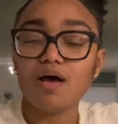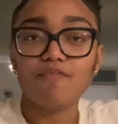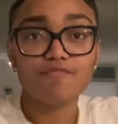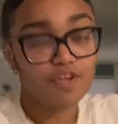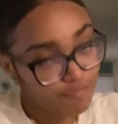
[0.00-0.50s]

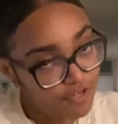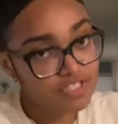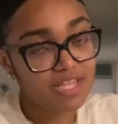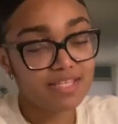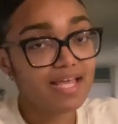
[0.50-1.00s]
the
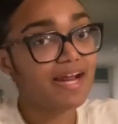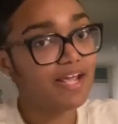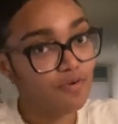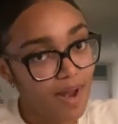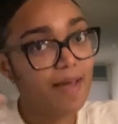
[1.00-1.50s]
first thing that I
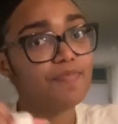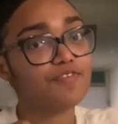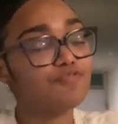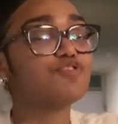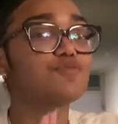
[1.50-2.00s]

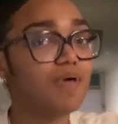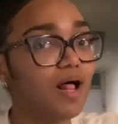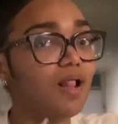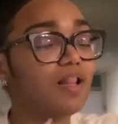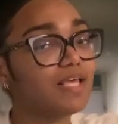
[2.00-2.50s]
grabbed to
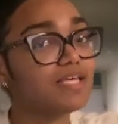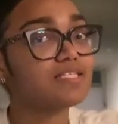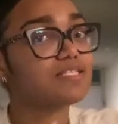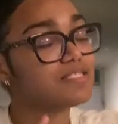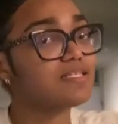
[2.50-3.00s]
smell
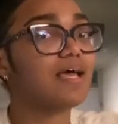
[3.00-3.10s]
is